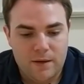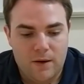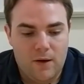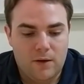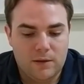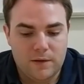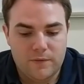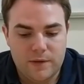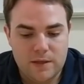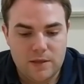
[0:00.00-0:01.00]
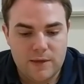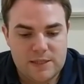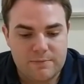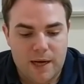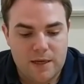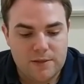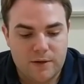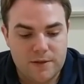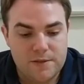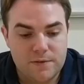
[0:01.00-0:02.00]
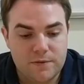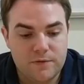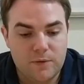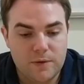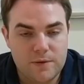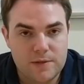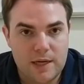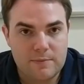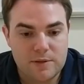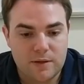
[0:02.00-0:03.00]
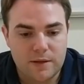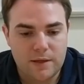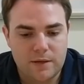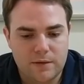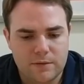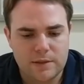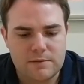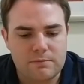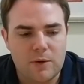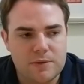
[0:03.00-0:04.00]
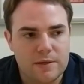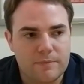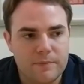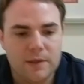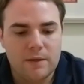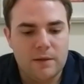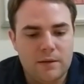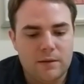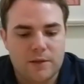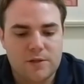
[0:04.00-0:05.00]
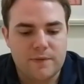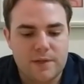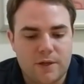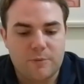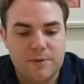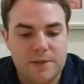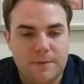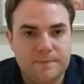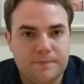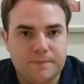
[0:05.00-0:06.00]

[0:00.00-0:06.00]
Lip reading: All of the US box arts for those games are on here, or at least most of them. I'm not sure if it's 100%.